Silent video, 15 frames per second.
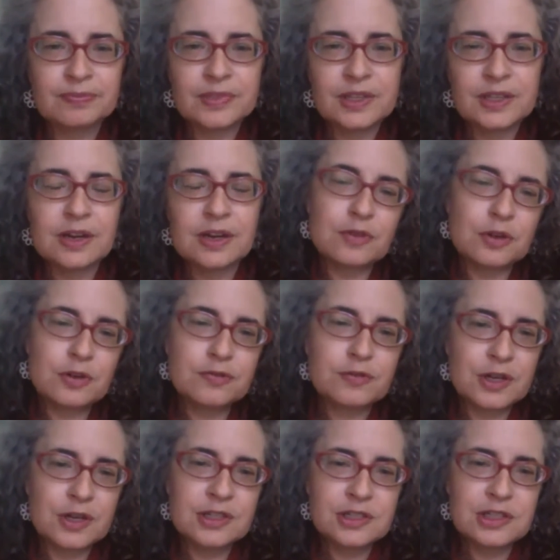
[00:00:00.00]
You know, for
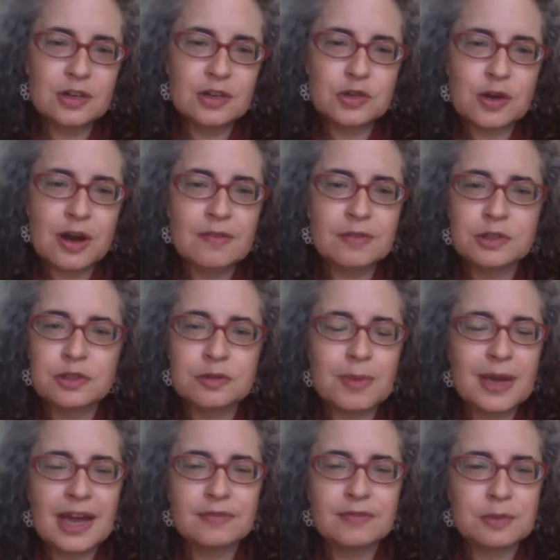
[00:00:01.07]
in-center travel, you
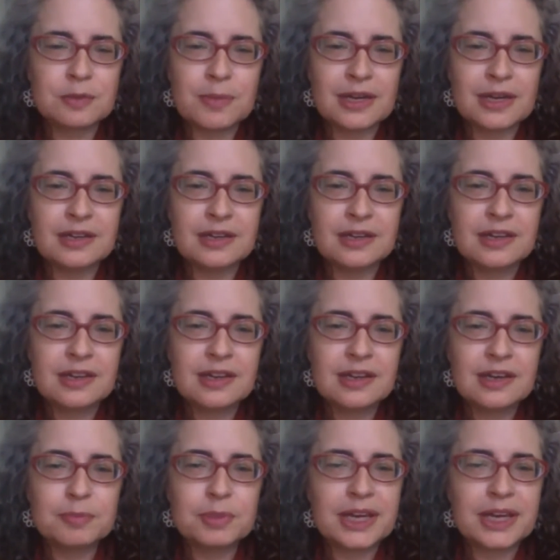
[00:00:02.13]
may have to make
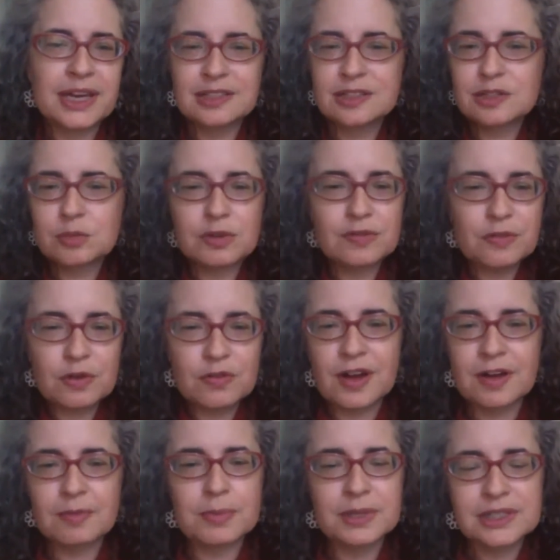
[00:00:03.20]
plans 3, 4,
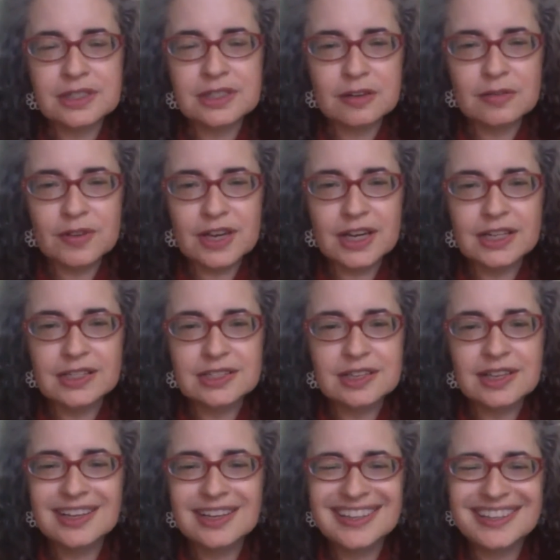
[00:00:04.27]
5 months in advance.
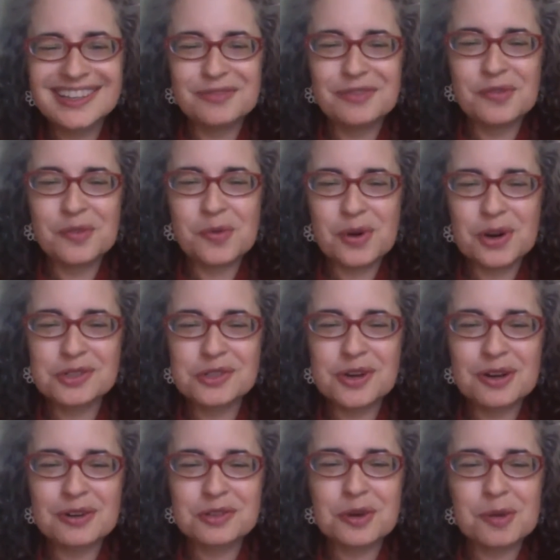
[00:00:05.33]
If you have a work
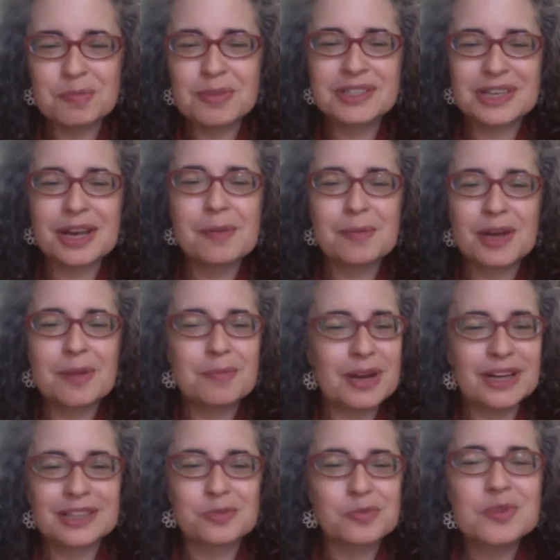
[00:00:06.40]
trip that's coming up
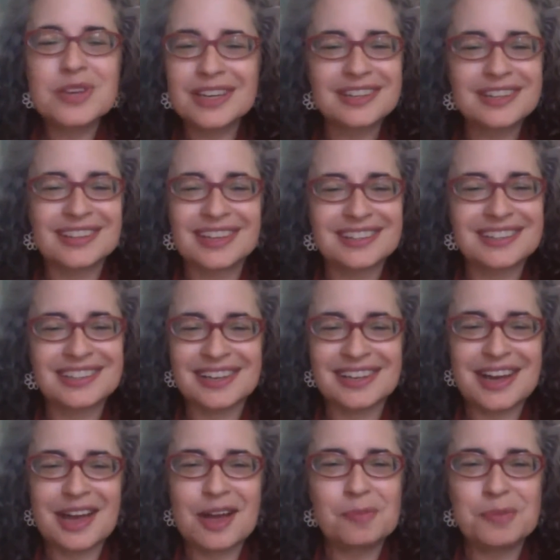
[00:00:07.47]
next week, that's not going
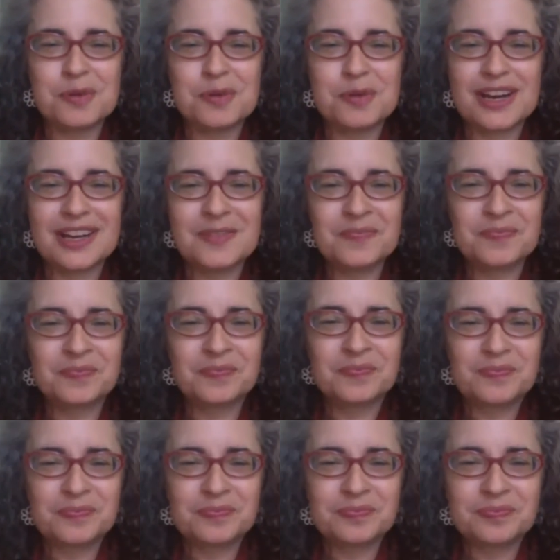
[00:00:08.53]
to help you any.
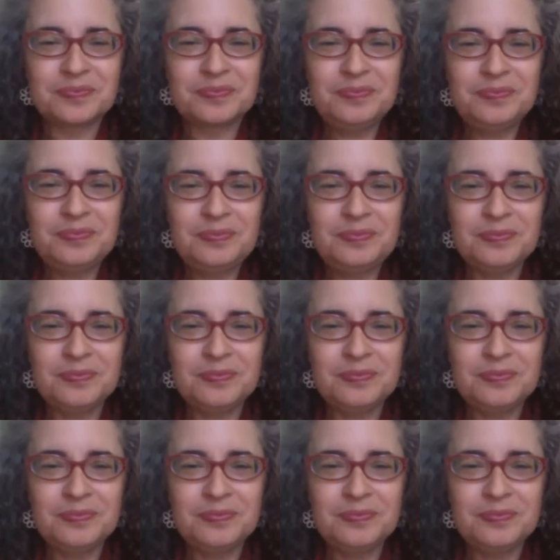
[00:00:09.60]
Okay.